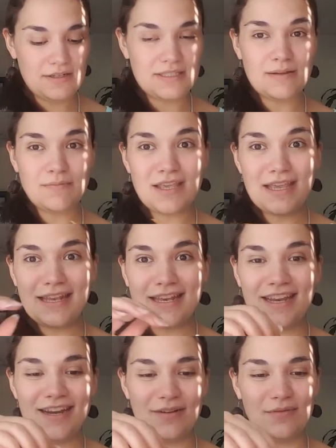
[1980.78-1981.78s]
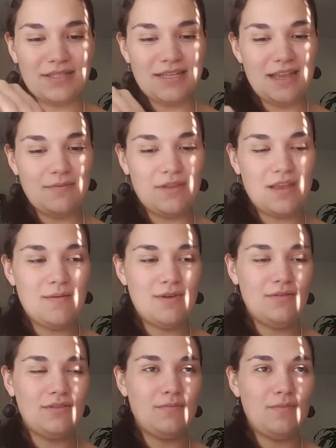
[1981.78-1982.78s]
there's something in here. It wasn't able to come
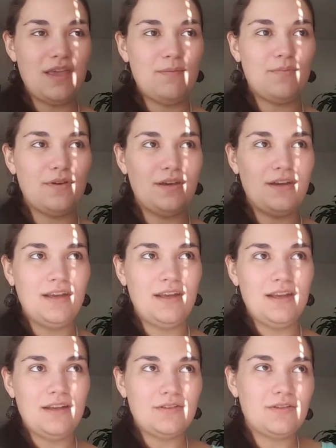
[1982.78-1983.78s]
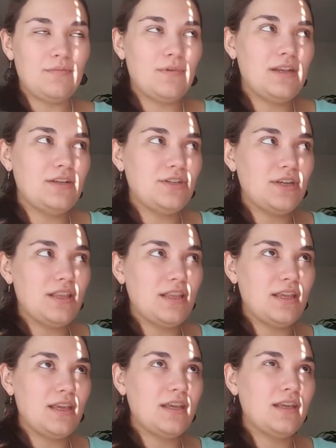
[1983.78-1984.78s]
out with the paper, so I'm gonna
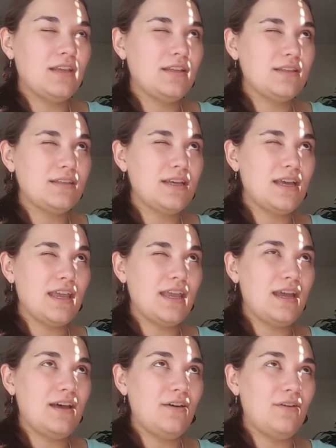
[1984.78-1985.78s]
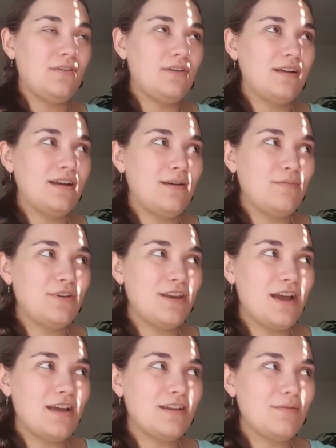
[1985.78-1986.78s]
gently tug it out. I'm
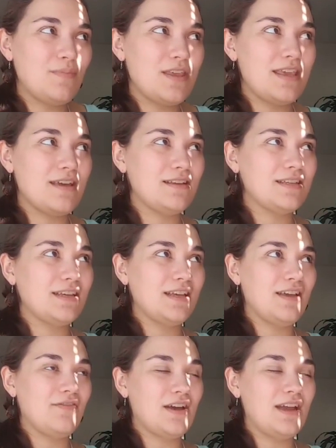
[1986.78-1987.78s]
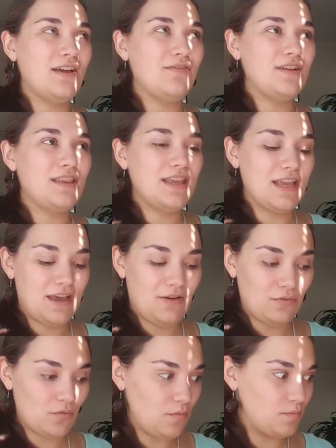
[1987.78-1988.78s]
not gonna peek until I've got everything
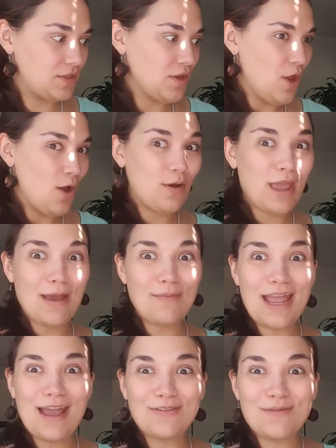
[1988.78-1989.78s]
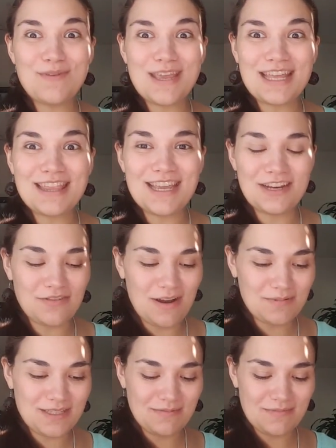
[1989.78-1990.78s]
out. Whoops. Okay, I might have to peek. I think I
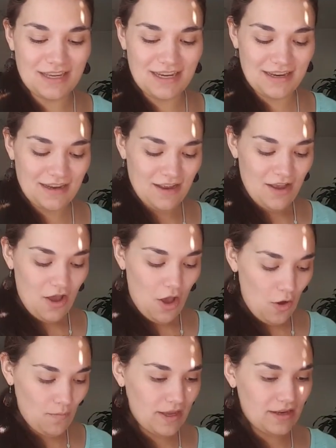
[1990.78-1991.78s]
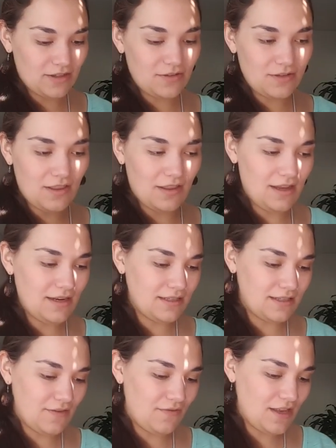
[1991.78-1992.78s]
dropped something. Oh my gosh, there's a lot of
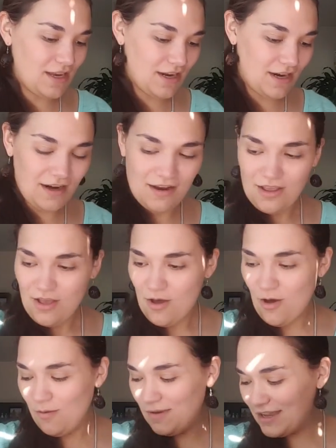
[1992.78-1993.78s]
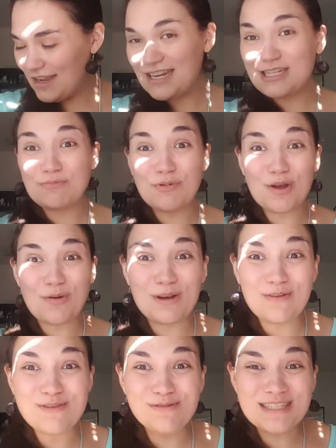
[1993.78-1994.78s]
stuff in here. Oh my goodness, Brooke, what
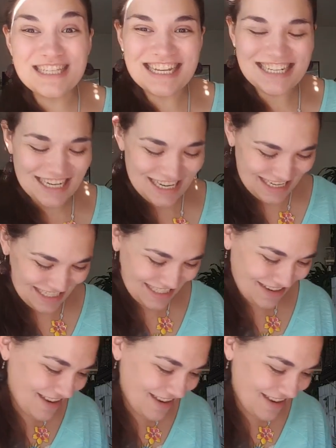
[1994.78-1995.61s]
have you sent us?